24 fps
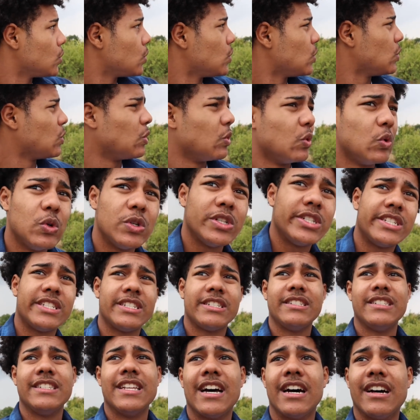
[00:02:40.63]
Oh,
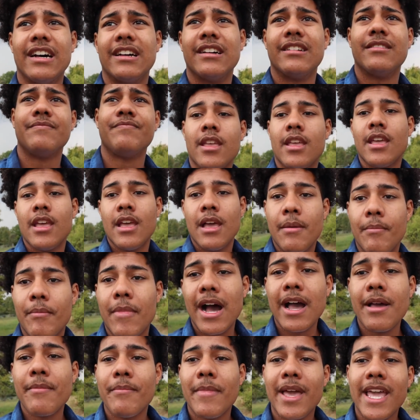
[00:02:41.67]
nah.
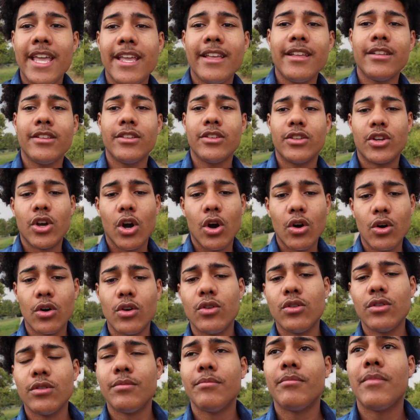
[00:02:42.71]
My main
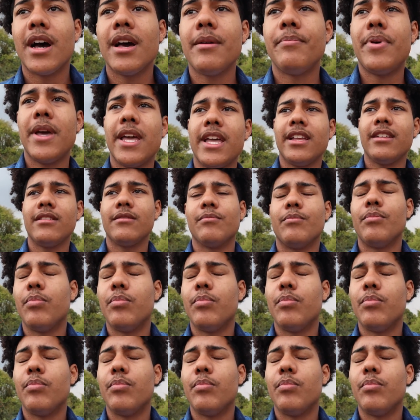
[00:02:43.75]
goal, my